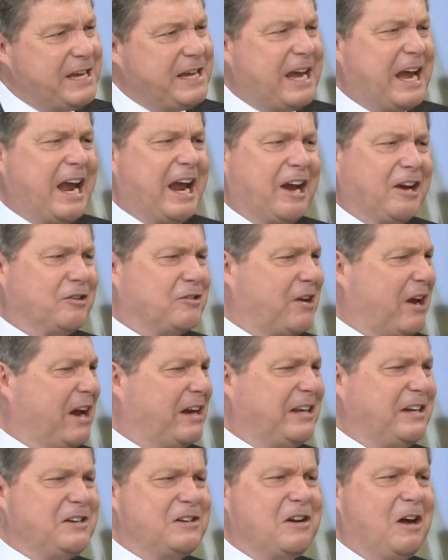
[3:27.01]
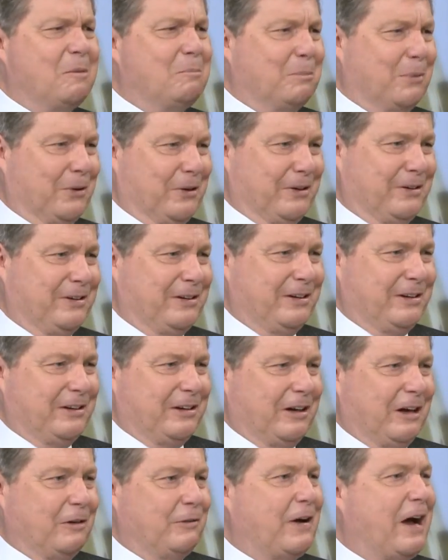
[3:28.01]
gauge, any number
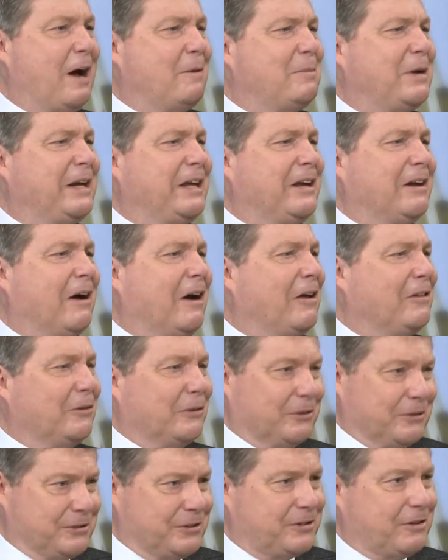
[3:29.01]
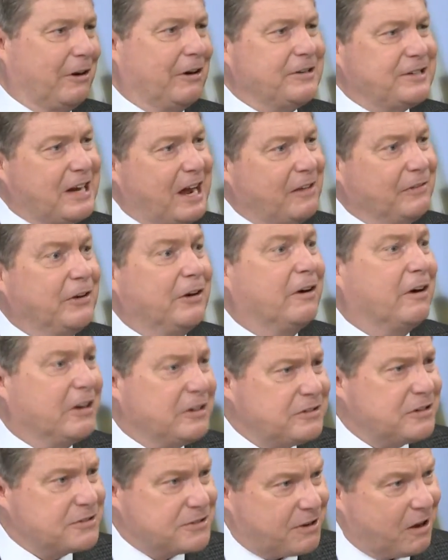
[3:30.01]
of how many others are down there
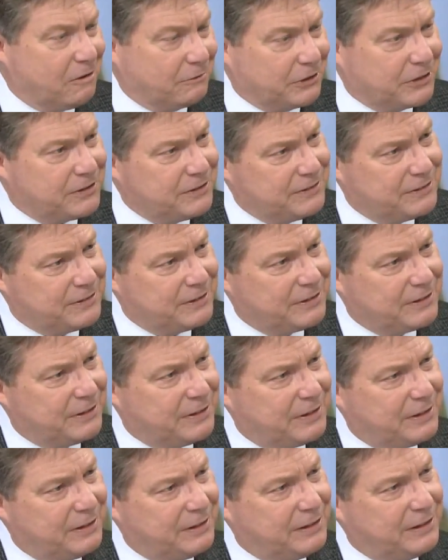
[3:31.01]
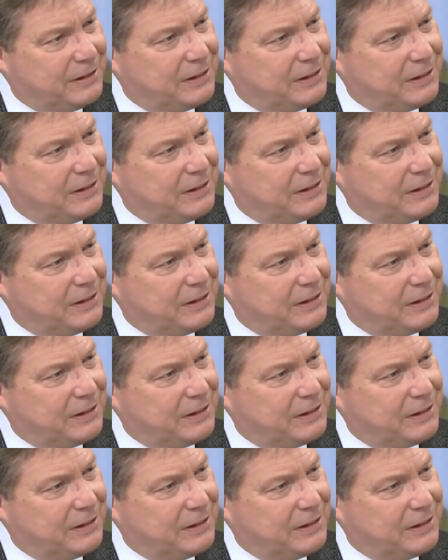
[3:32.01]
undiscovered? Uh,